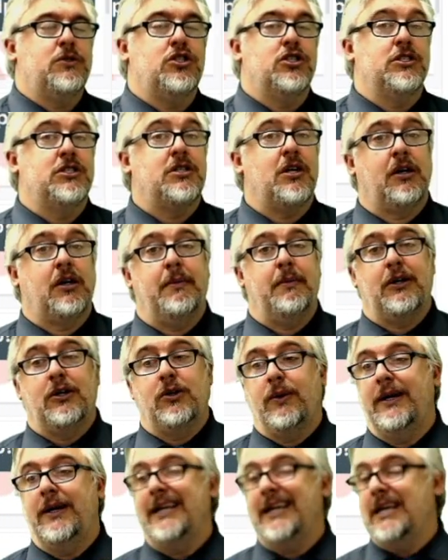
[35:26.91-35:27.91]
just talking about
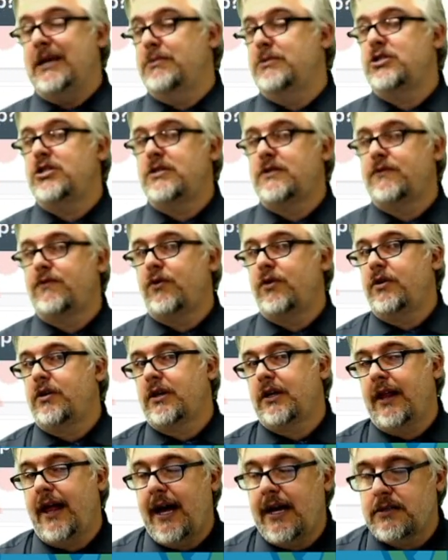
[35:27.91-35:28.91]
creating images for your
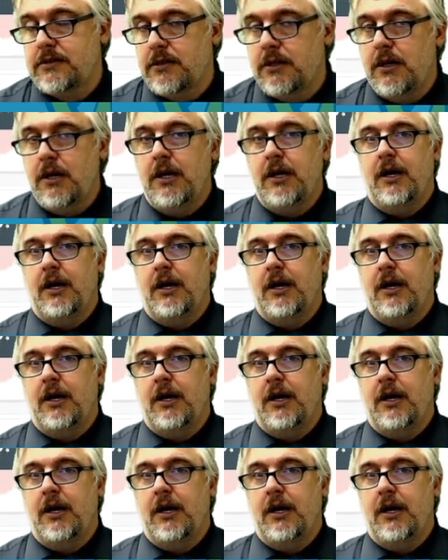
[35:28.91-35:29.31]
class.